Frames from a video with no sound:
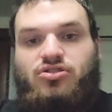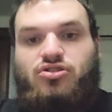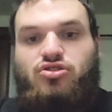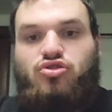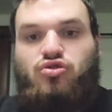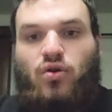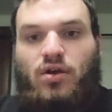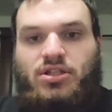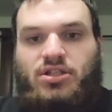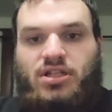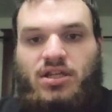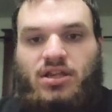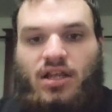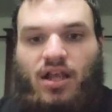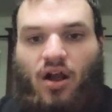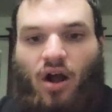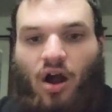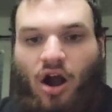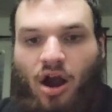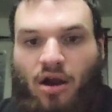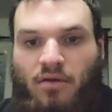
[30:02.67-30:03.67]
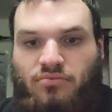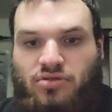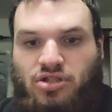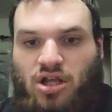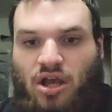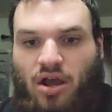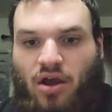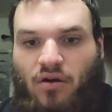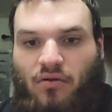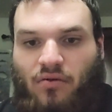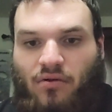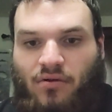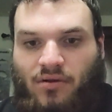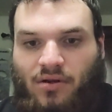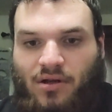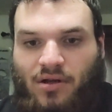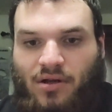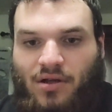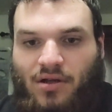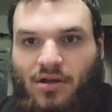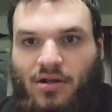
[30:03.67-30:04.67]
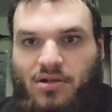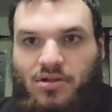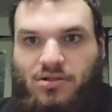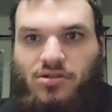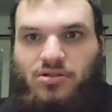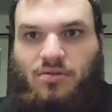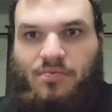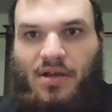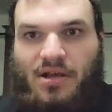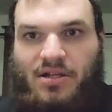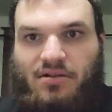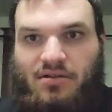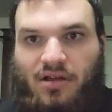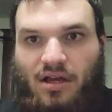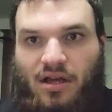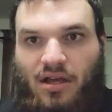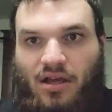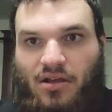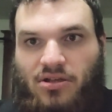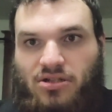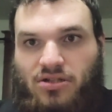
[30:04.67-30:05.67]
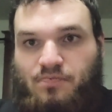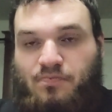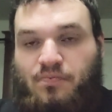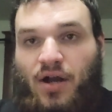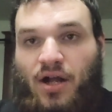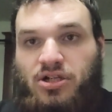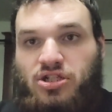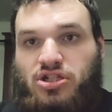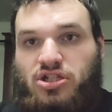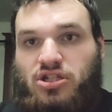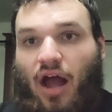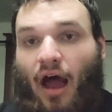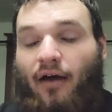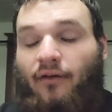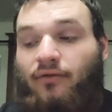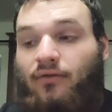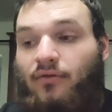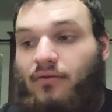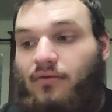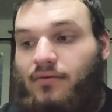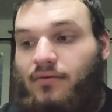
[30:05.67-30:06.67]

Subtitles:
joints in the arm too. So basically you just punch stuff.